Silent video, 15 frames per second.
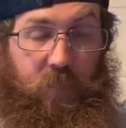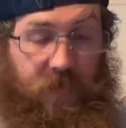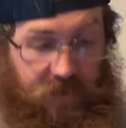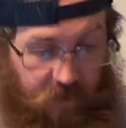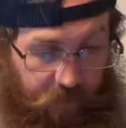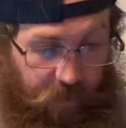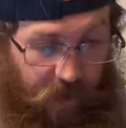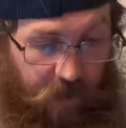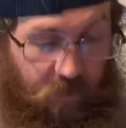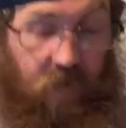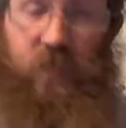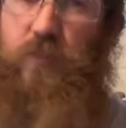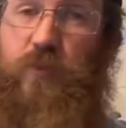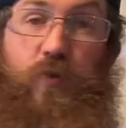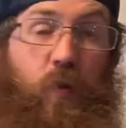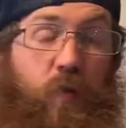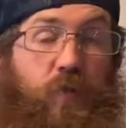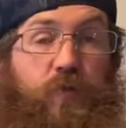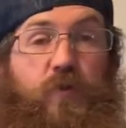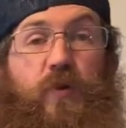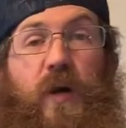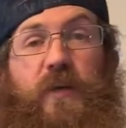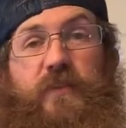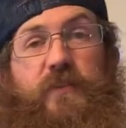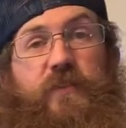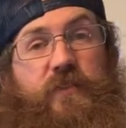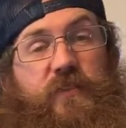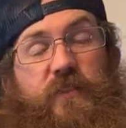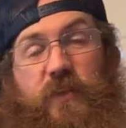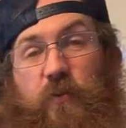piece of Pyrex. So you guys
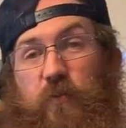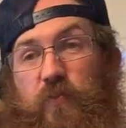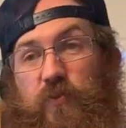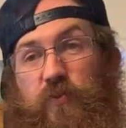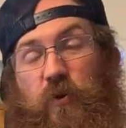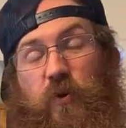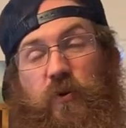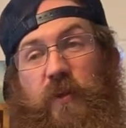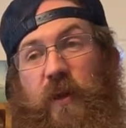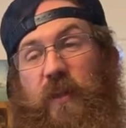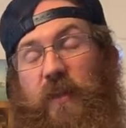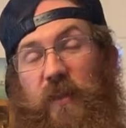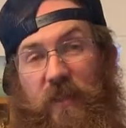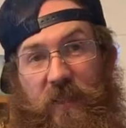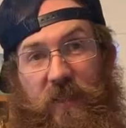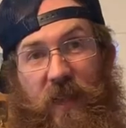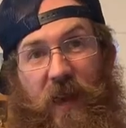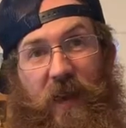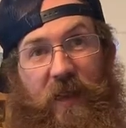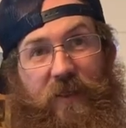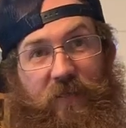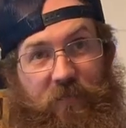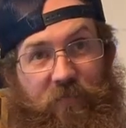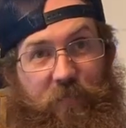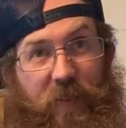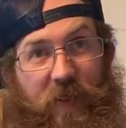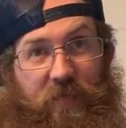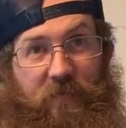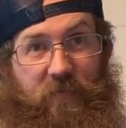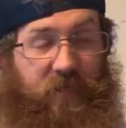can see we sold a lot of
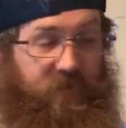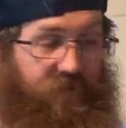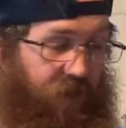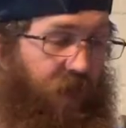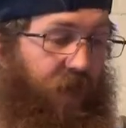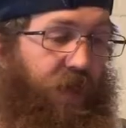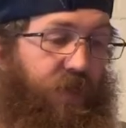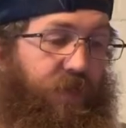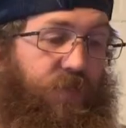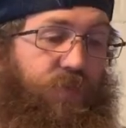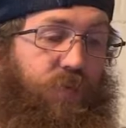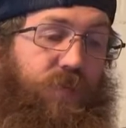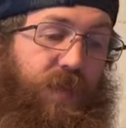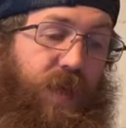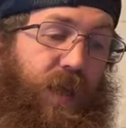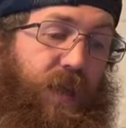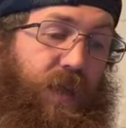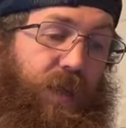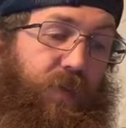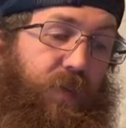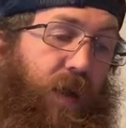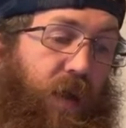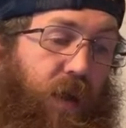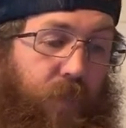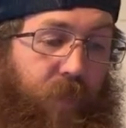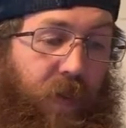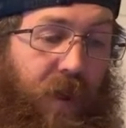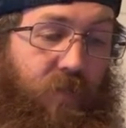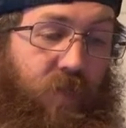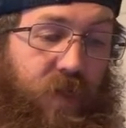Pyrex. This was a
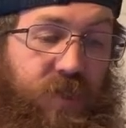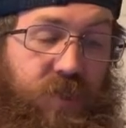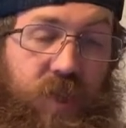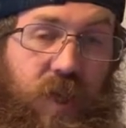Pyrex